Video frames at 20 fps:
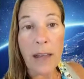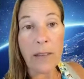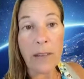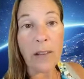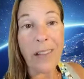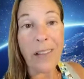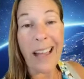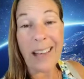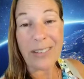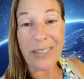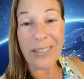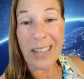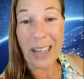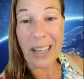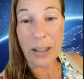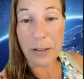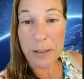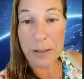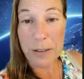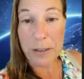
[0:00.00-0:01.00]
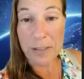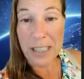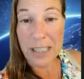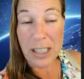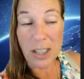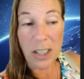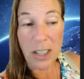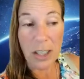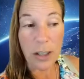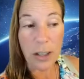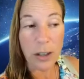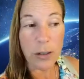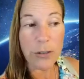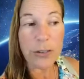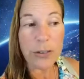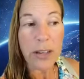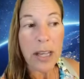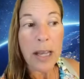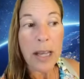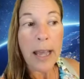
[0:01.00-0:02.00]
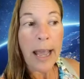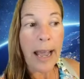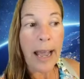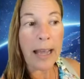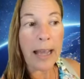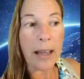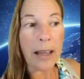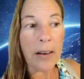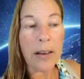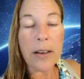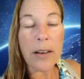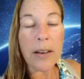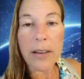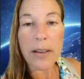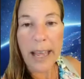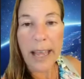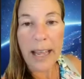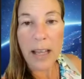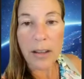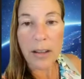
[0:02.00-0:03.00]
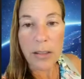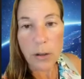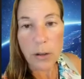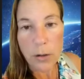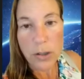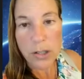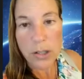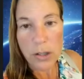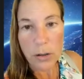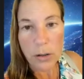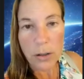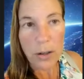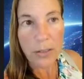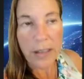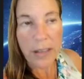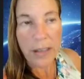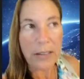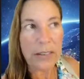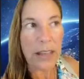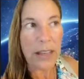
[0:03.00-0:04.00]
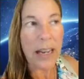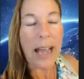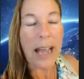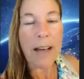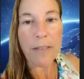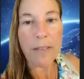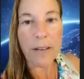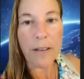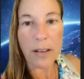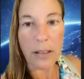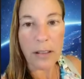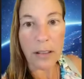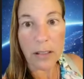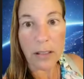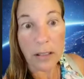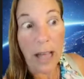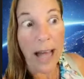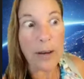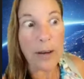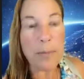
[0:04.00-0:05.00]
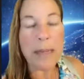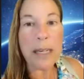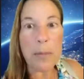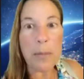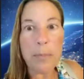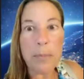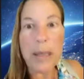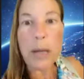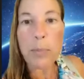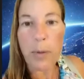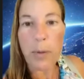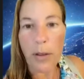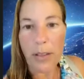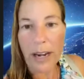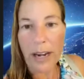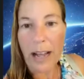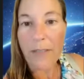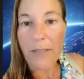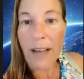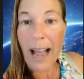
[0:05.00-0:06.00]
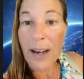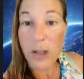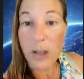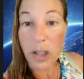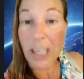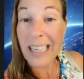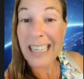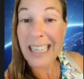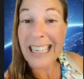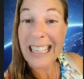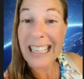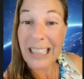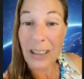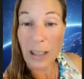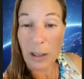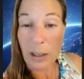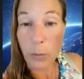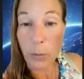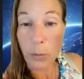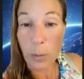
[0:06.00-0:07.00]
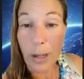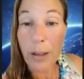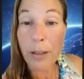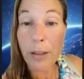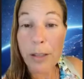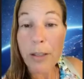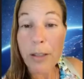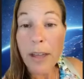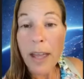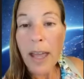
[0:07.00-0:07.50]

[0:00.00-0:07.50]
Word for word: in the mm-hmm. last 10 to 15 years and they there's certain things that have led me to people that I've actually had healings with.